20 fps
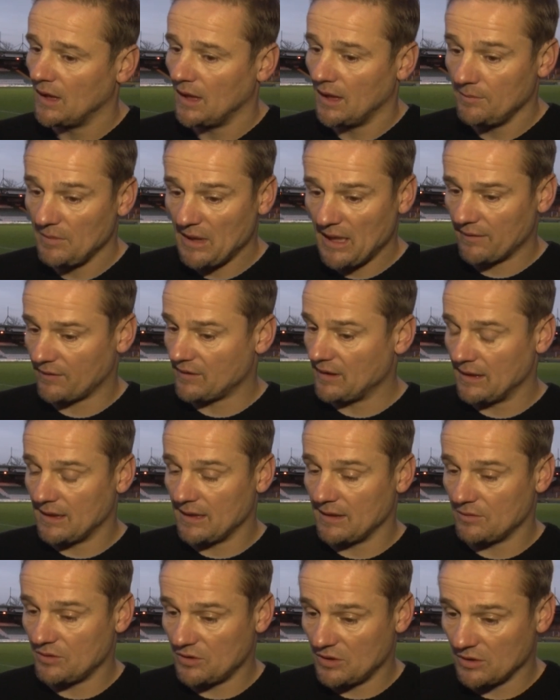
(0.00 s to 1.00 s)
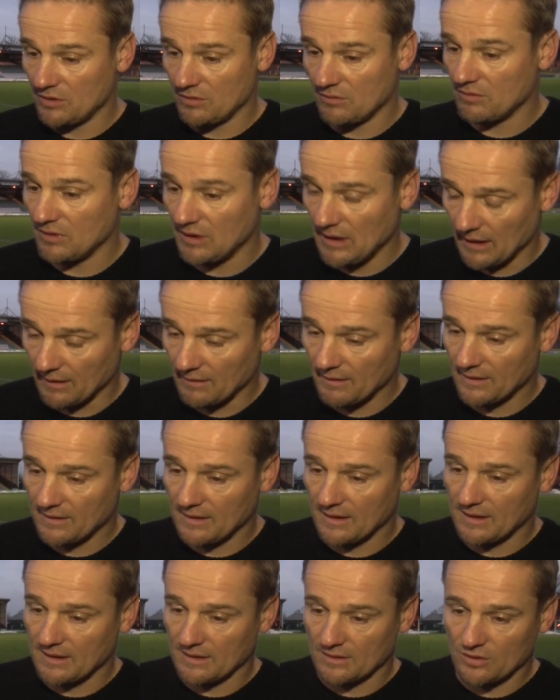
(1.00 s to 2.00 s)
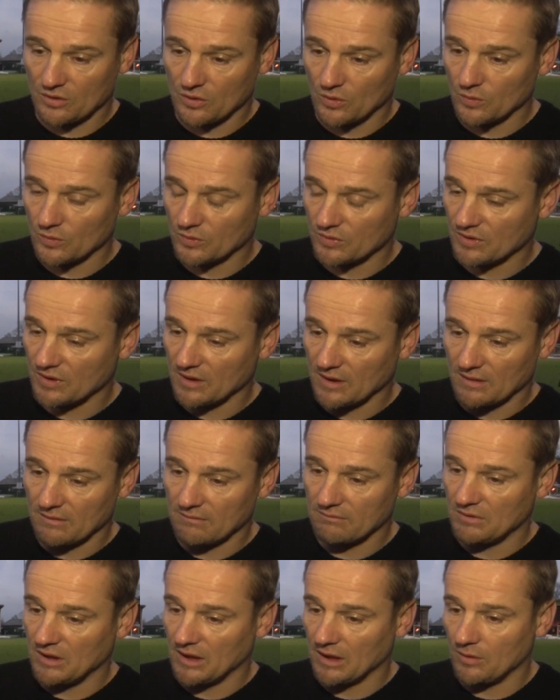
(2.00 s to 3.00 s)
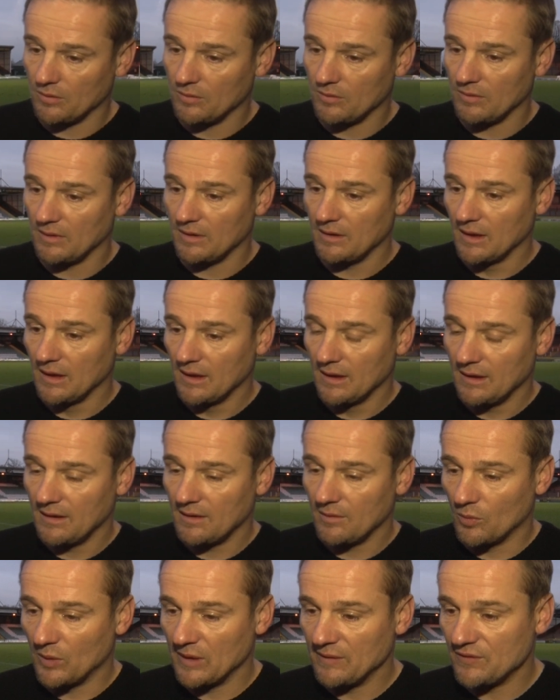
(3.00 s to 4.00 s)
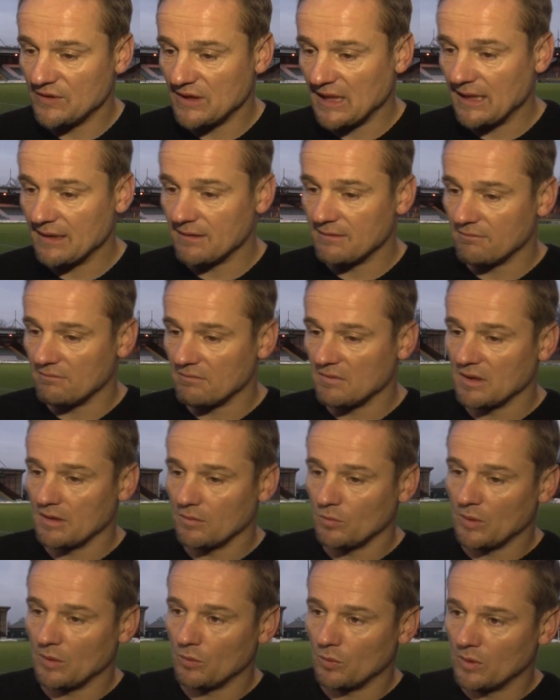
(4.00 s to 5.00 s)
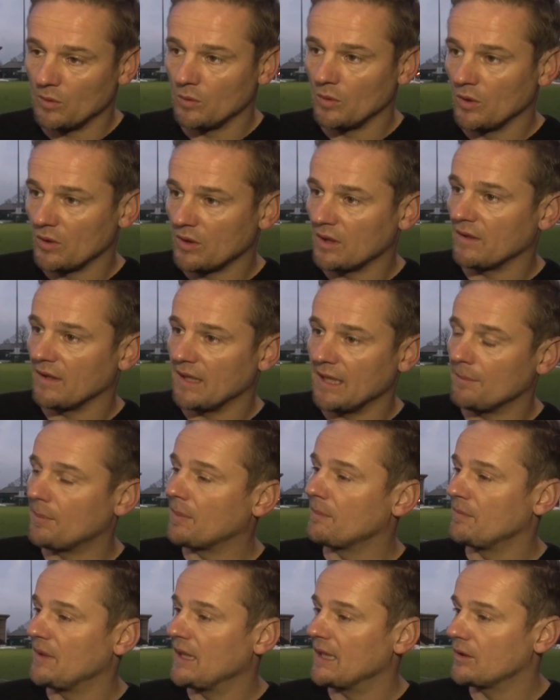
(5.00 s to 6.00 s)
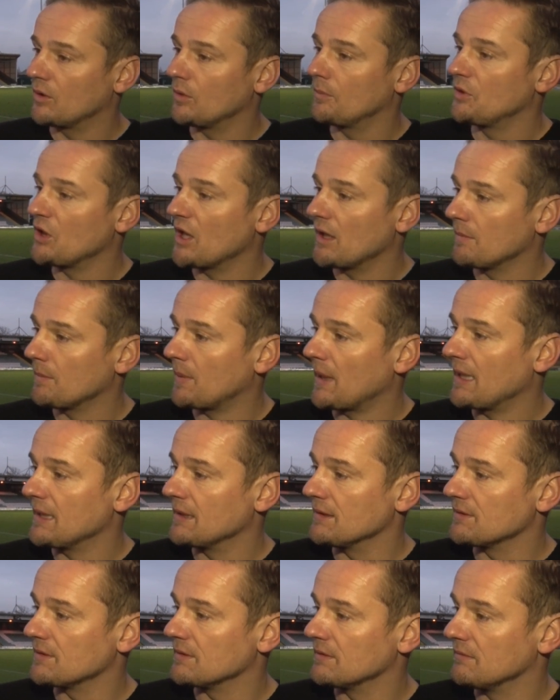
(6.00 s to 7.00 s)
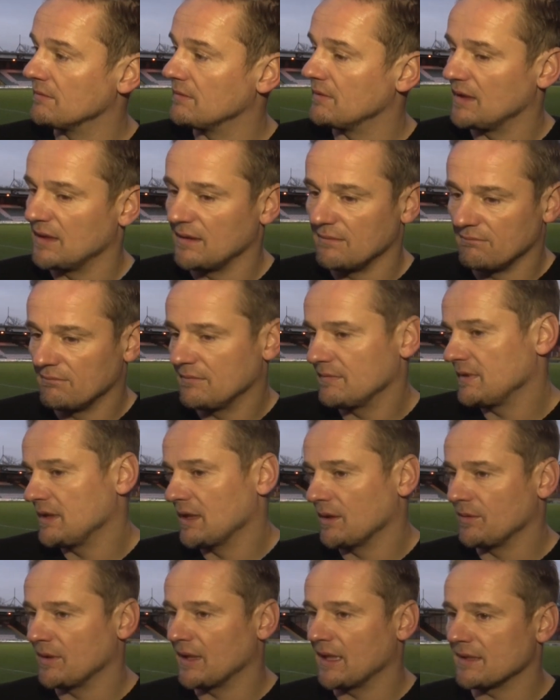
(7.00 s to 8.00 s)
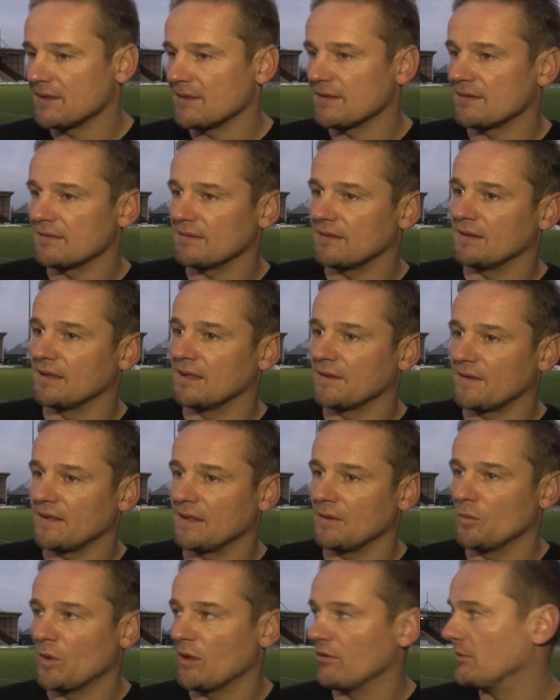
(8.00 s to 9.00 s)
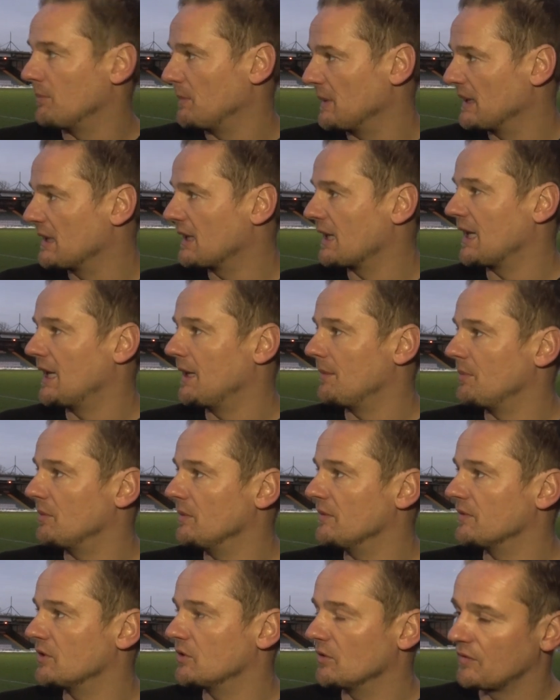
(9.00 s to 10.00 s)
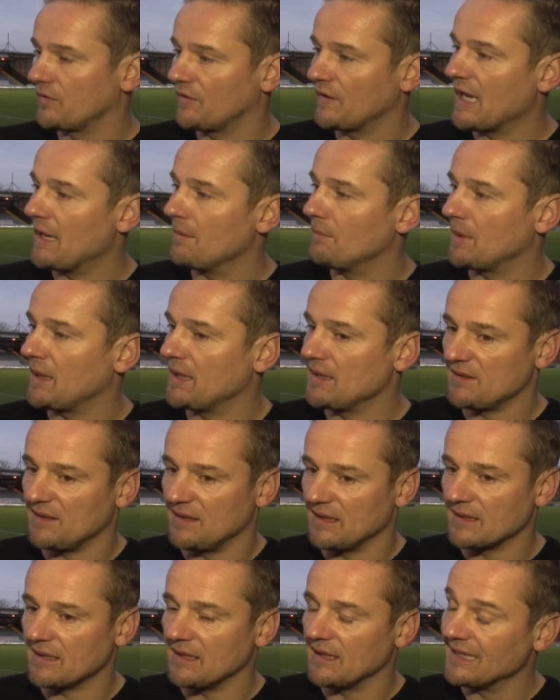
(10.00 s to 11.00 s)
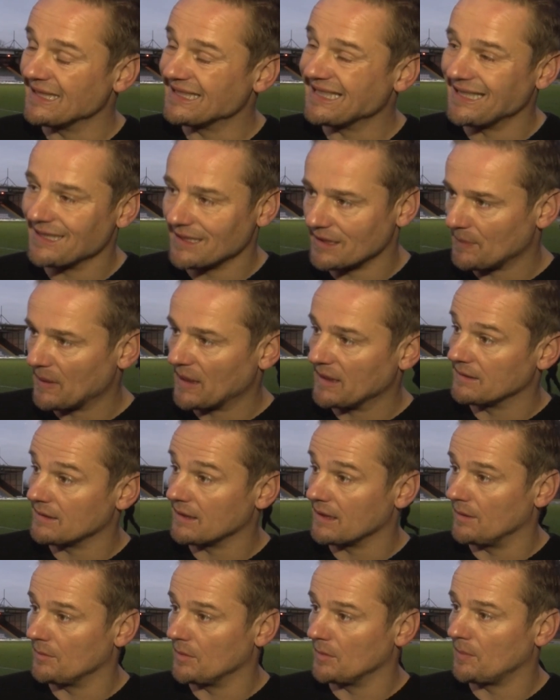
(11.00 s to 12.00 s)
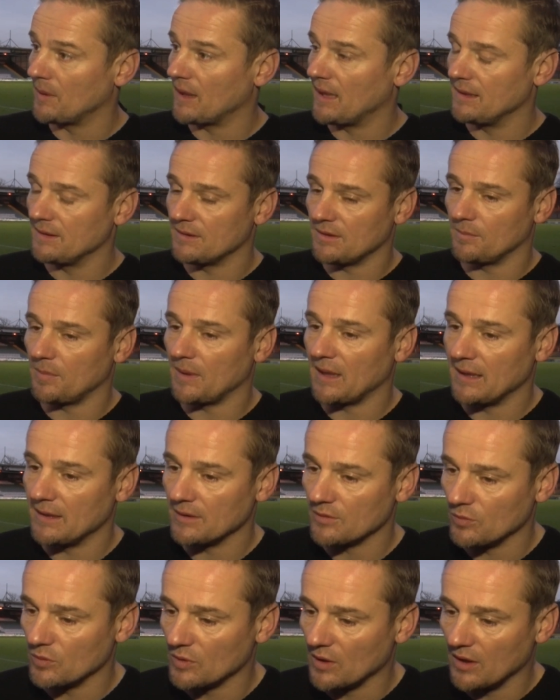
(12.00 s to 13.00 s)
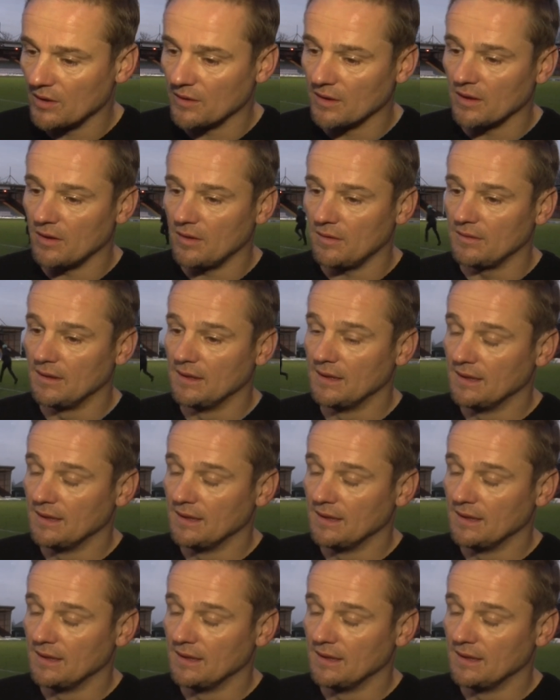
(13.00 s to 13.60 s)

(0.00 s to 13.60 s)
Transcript: I think it's talks that, you know, we've said, we'll look at their good young players, and you know, that's, and I think we're a big club with a good fan base, and it's an intense place to come and play, so players would learn a lot.